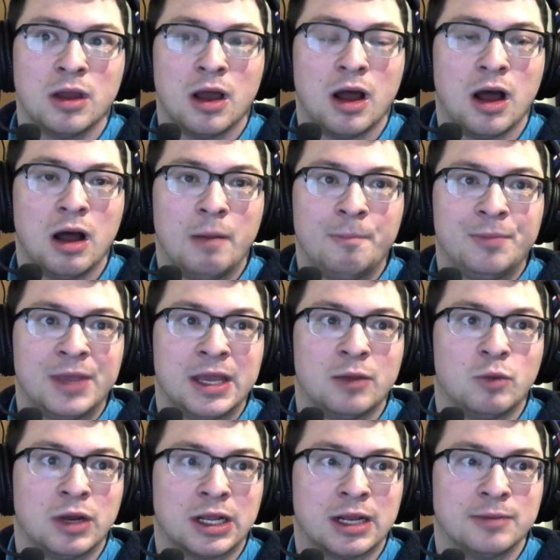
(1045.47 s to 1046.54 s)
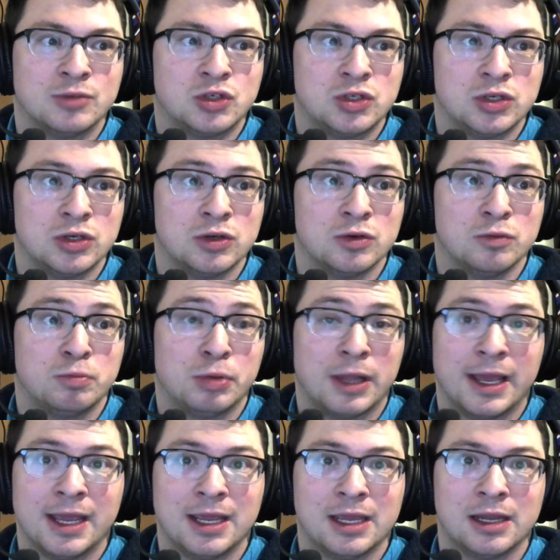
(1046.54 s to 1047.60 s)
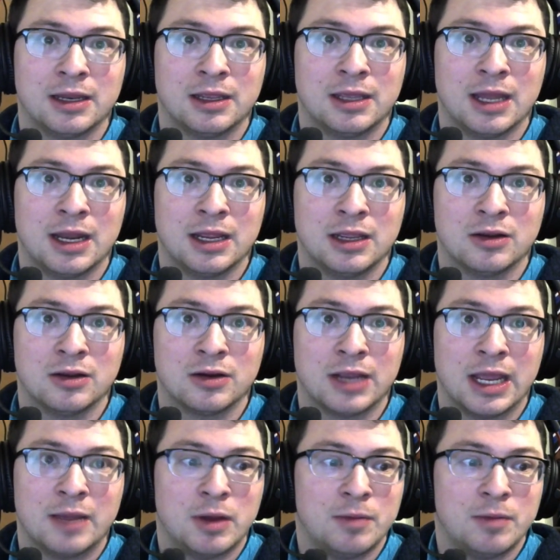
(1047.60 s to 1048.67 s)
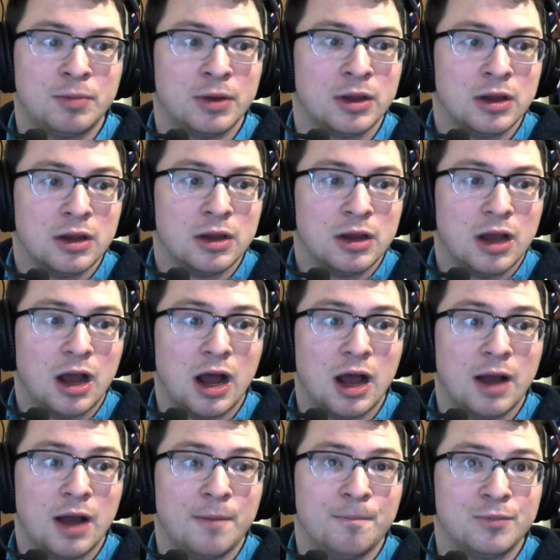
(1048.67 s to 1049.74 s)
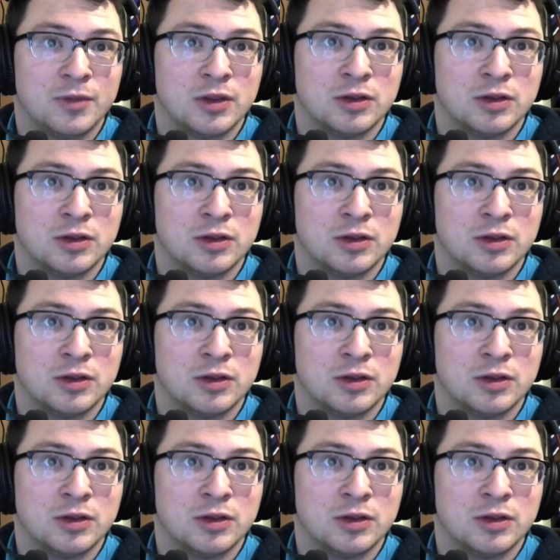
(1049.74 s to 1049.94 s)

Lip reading: And when it comes to playing and getting your game up, um,